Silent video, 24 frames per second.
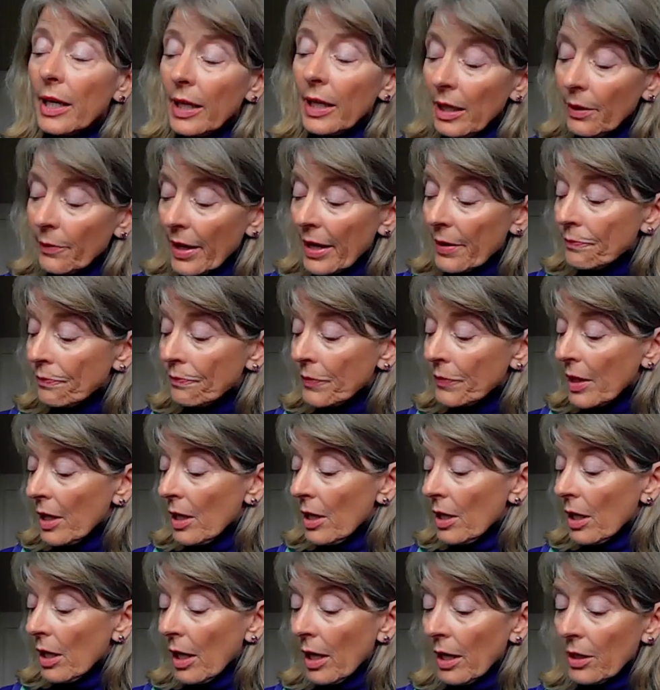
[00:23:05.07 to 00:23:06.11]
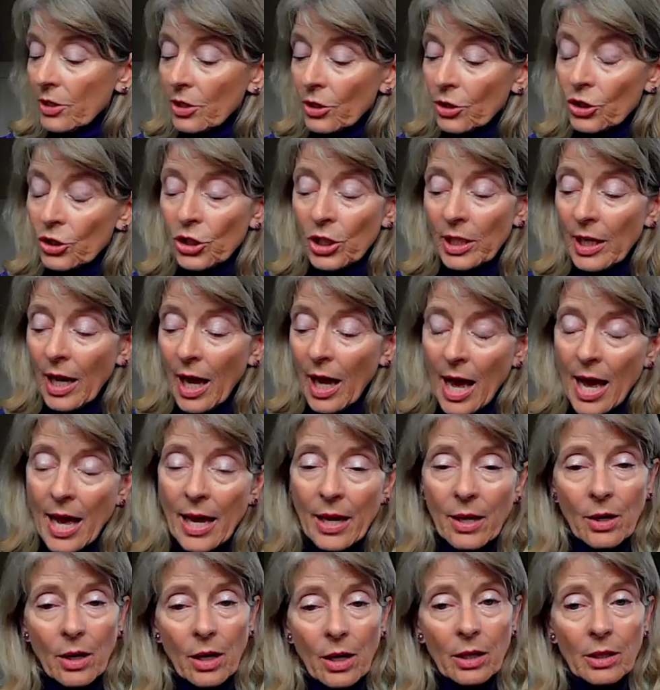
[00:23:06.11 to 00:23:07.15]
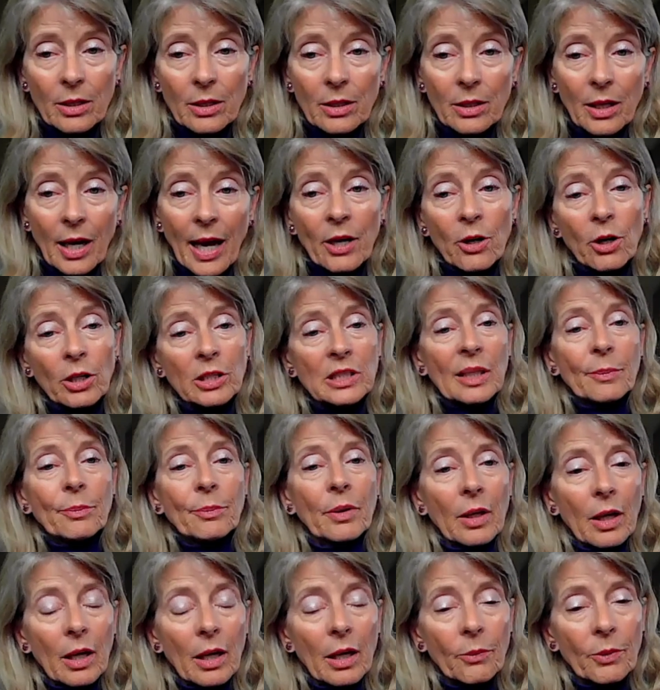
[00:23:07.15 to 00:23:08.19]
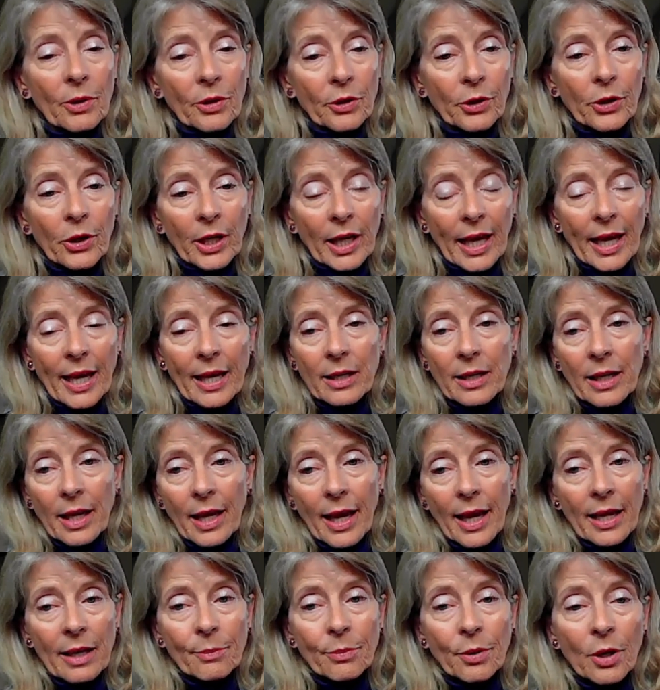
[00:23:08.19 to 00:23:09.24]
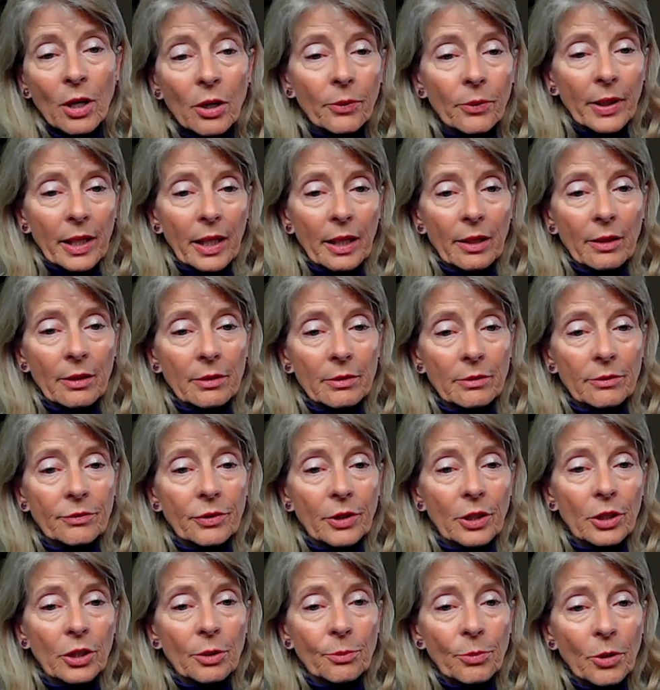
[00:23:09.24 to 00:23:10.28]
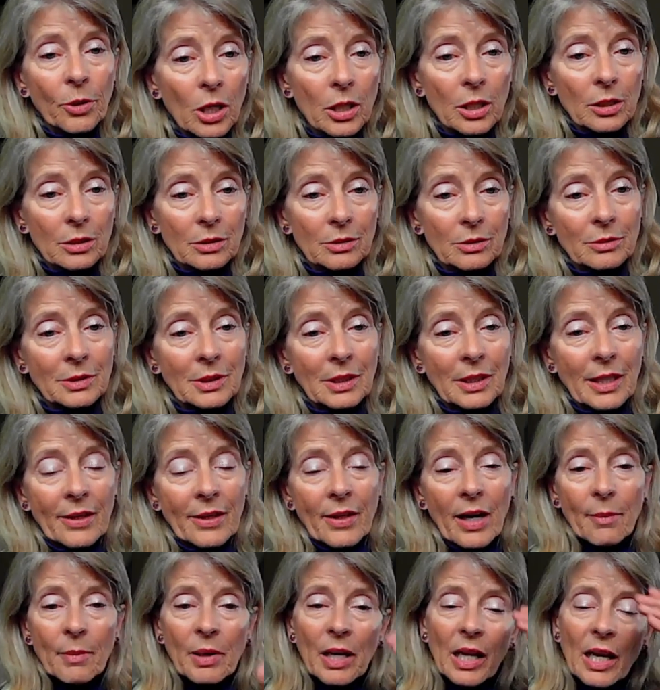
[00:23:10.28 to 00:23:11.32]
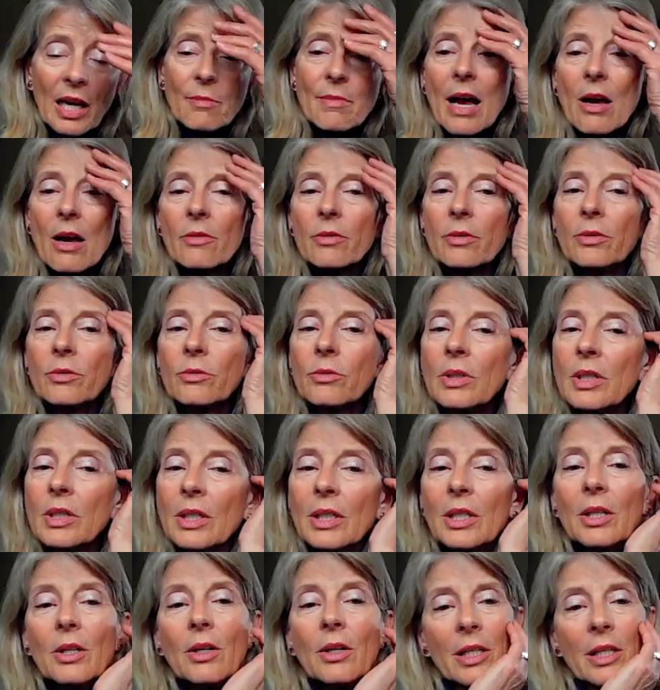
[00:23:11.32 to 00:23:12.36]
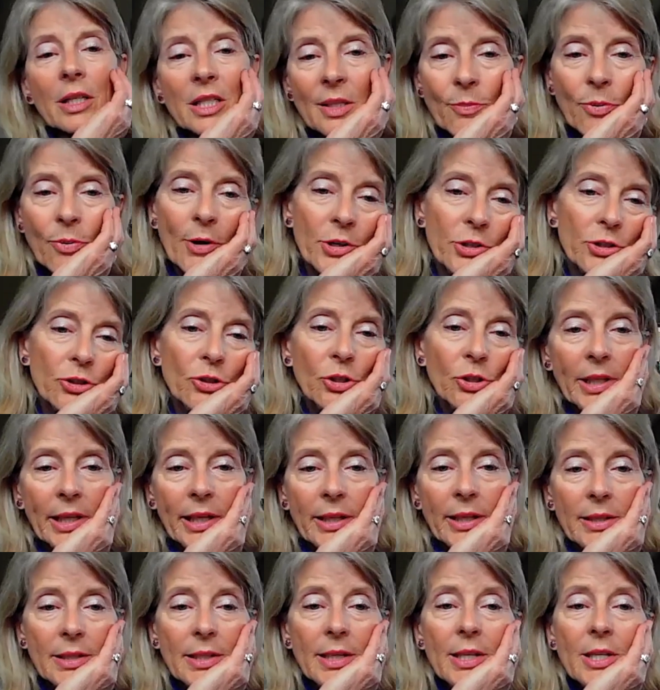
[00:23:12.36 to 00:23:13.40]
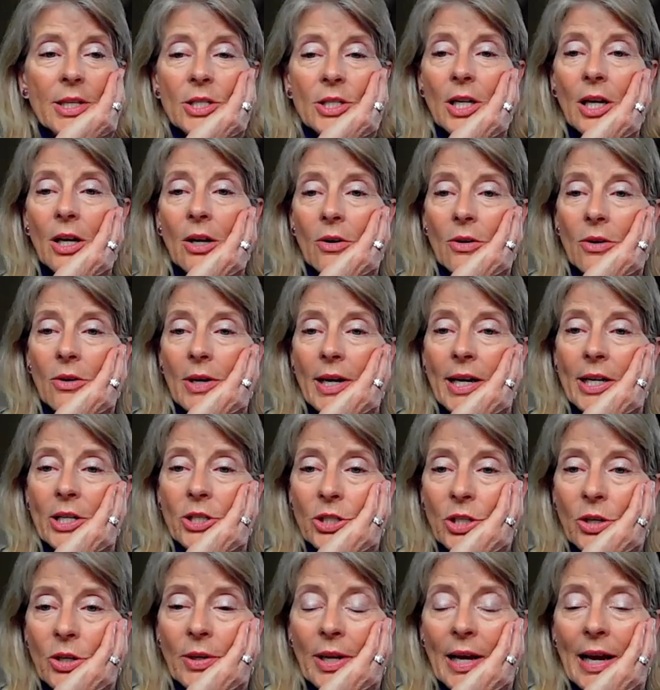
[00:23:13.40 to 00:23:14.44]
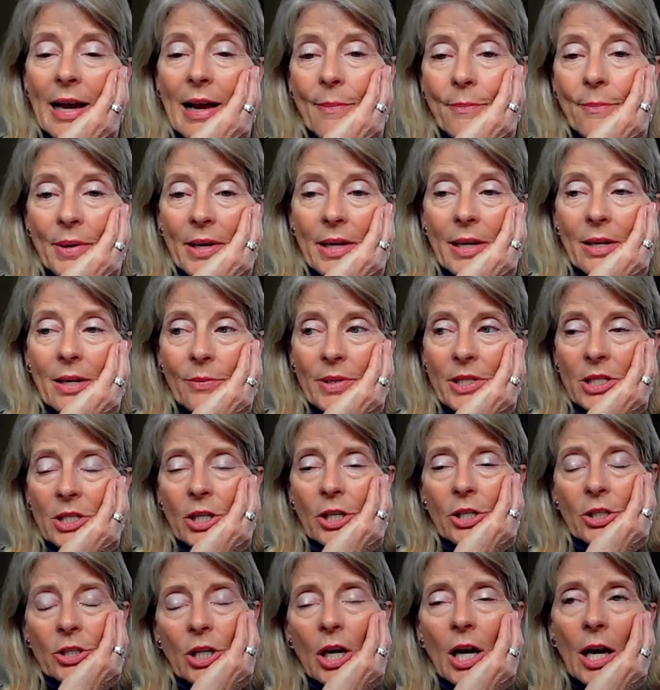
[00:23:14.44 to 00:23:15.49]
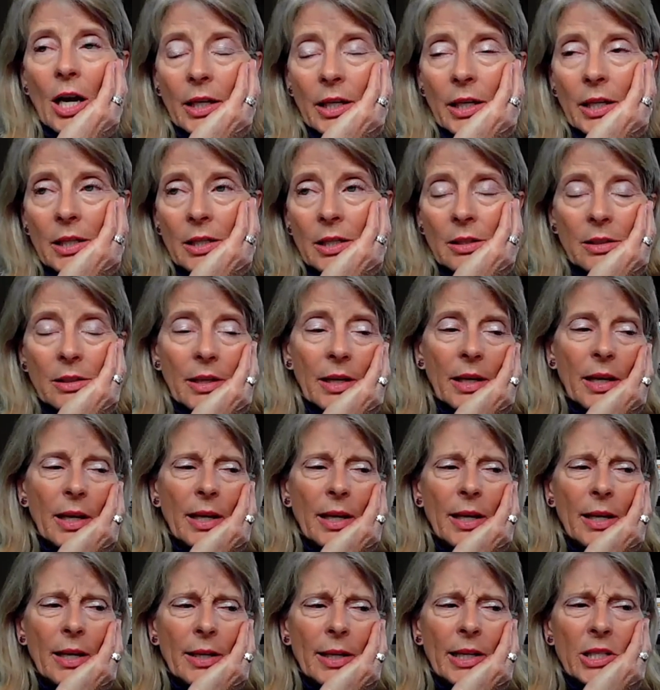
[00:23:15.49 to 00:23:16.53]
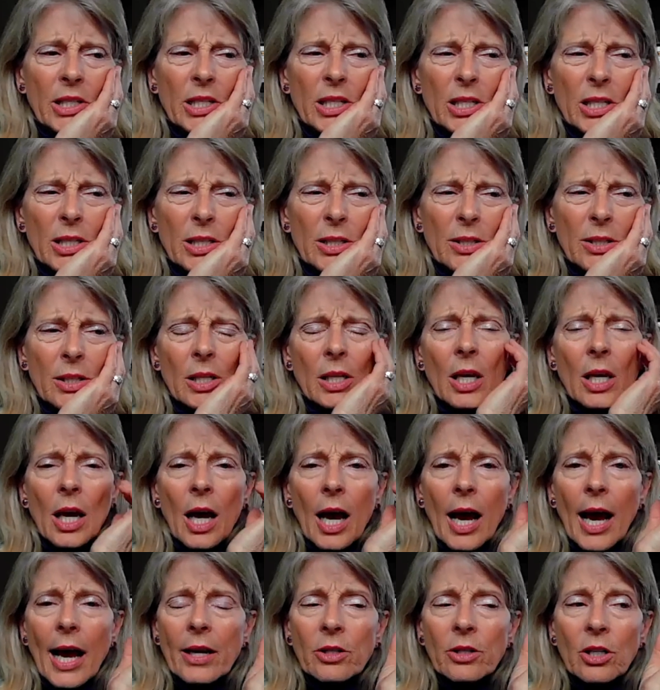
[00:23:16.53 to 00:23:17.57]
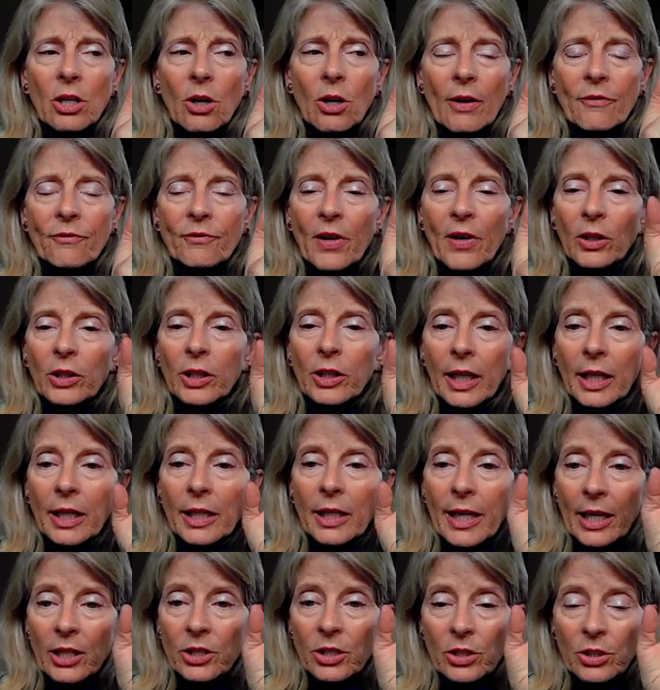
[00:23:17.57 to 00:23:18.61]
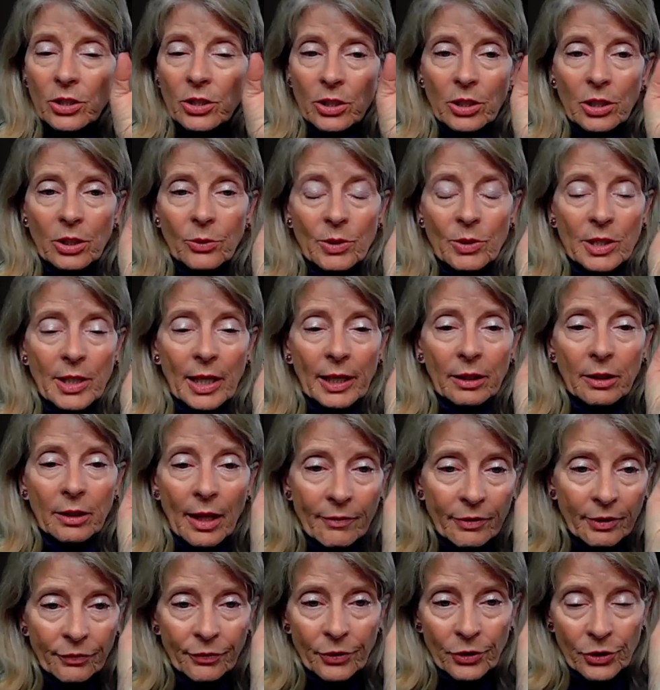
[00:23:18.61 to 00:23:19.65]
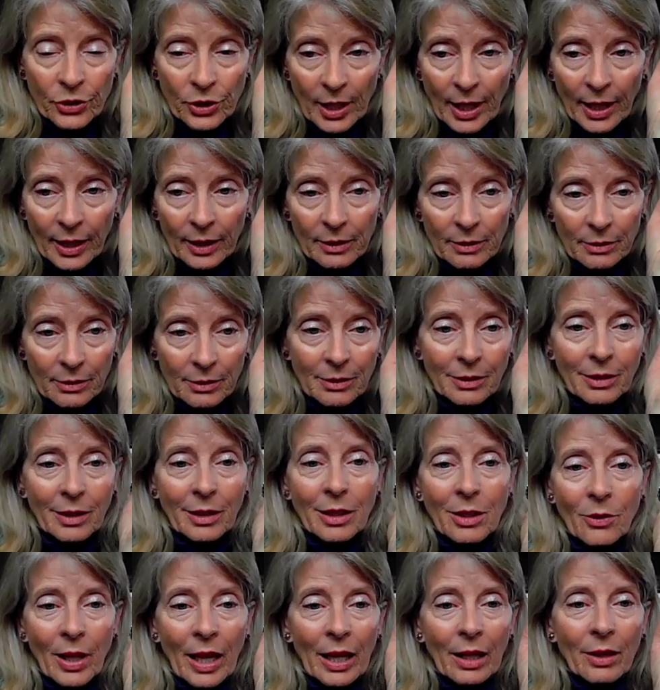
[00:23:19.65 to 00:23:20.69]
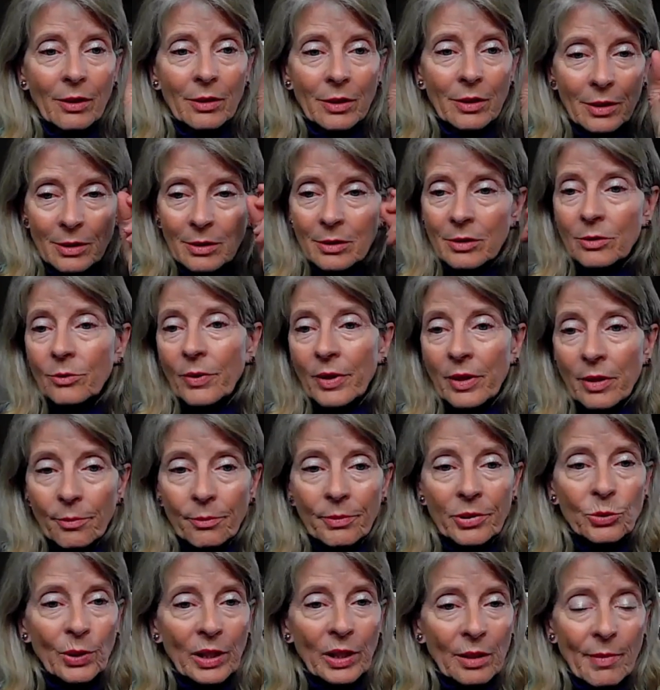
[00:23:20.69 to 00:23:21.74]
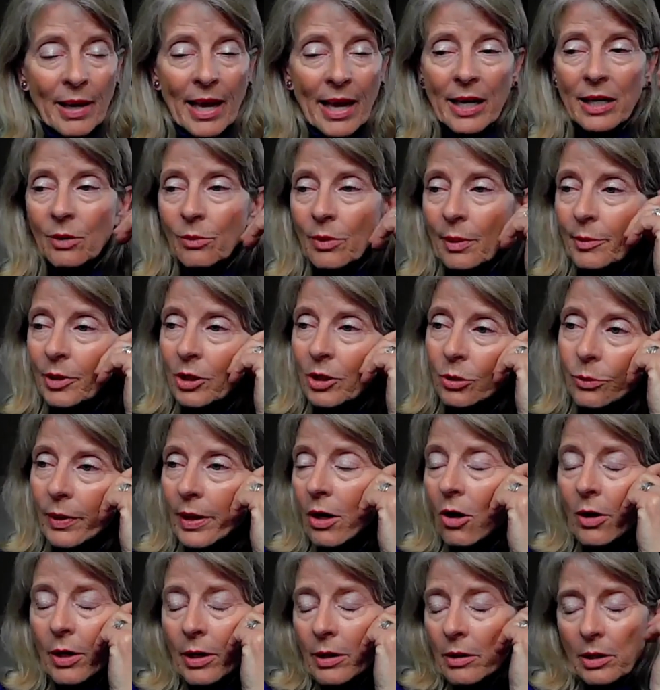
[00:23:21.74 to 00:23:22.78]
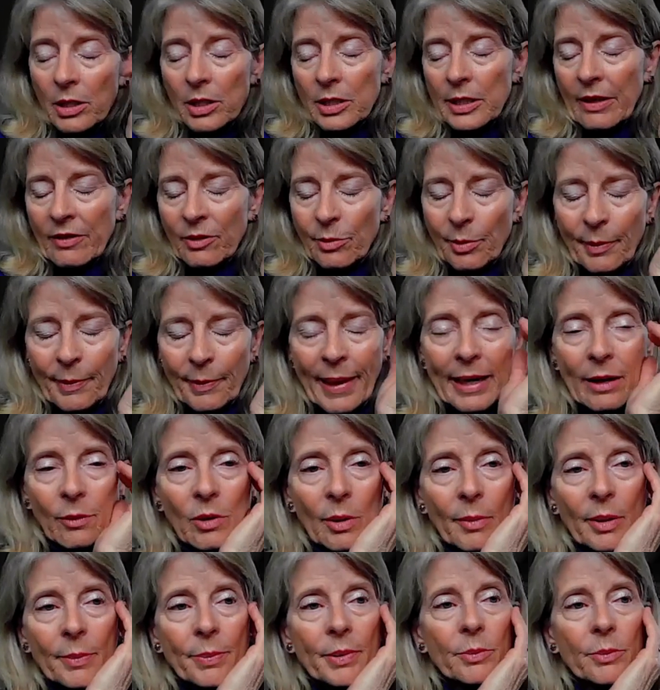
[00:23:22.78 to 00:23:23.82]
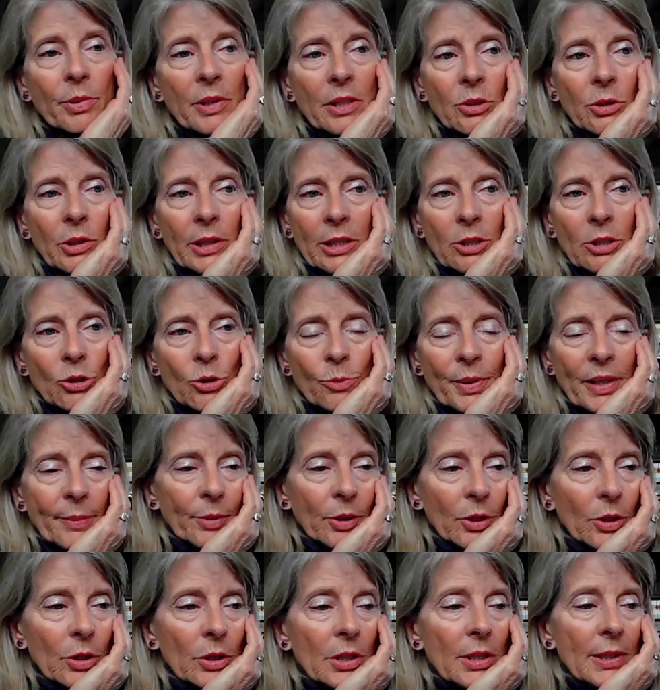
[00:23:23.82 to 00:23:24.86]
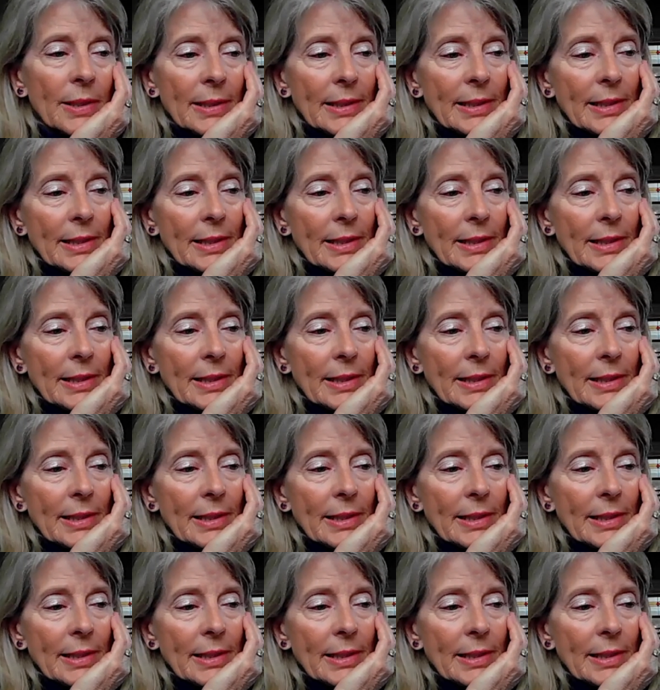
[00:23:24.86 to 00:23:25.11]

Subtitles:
Anyway, so she and I hooked up with her again at a book reading for her book. I thought I'm going to come out and support Julie. So I showed up and we started talking, and I don't know, I felt a connection to her. It was like love at first sight, like between a man and a woman, or it doesn't have to be a man and woman, but between two people.